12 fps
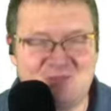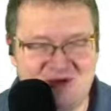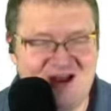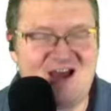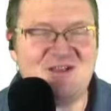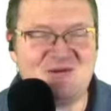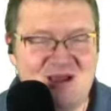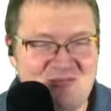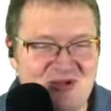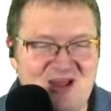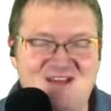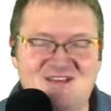but not in the right
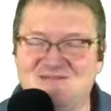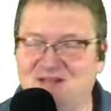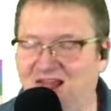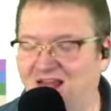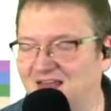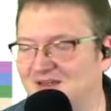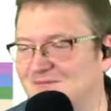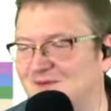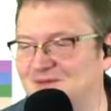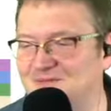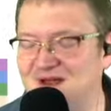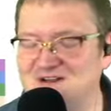place. Whew,
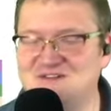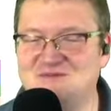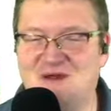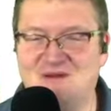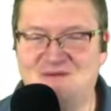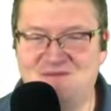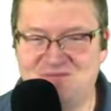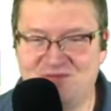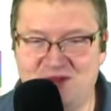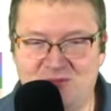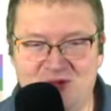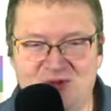my mind just went
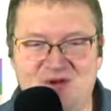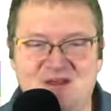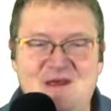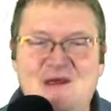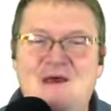kablooey.